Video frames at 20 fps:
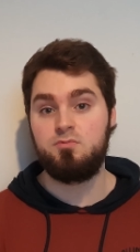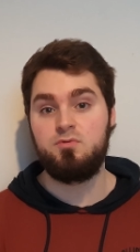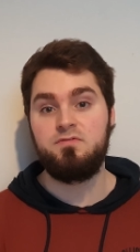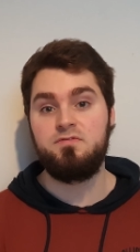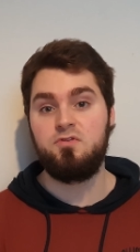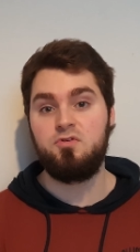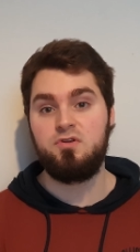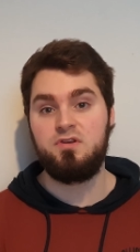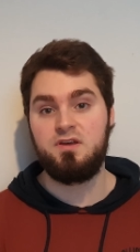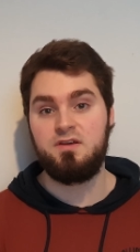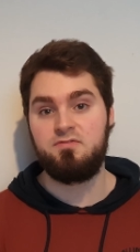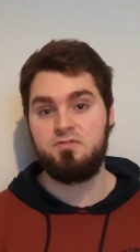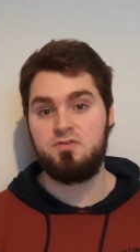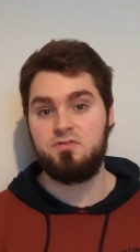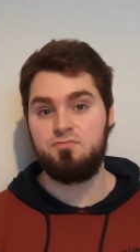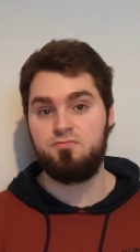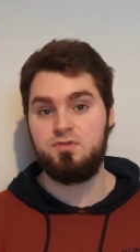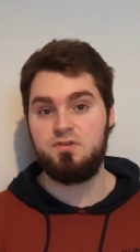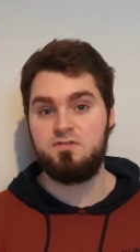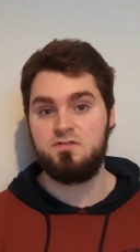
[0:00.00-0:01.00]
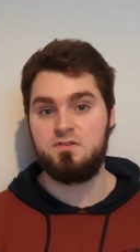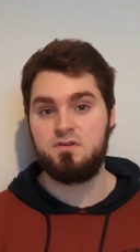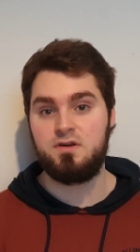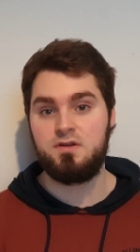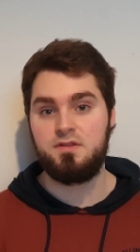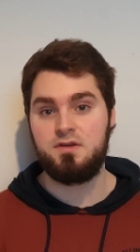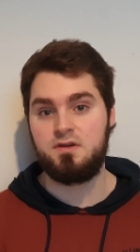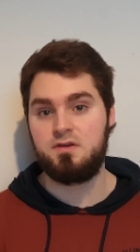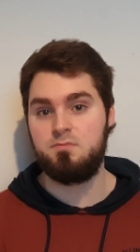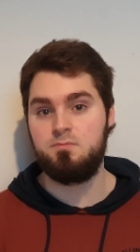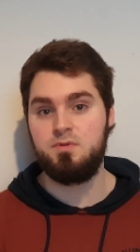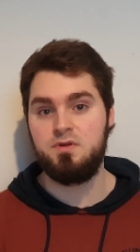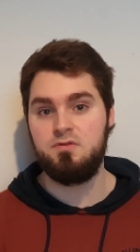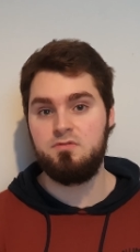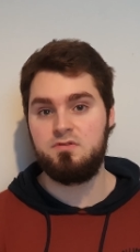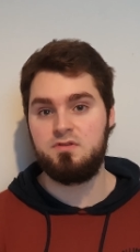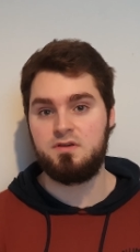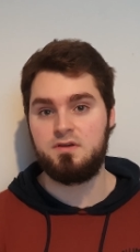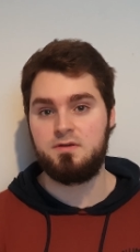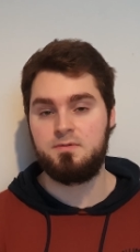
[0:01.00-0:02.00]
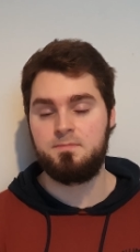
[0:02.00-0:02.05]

avoid having to restart their computer.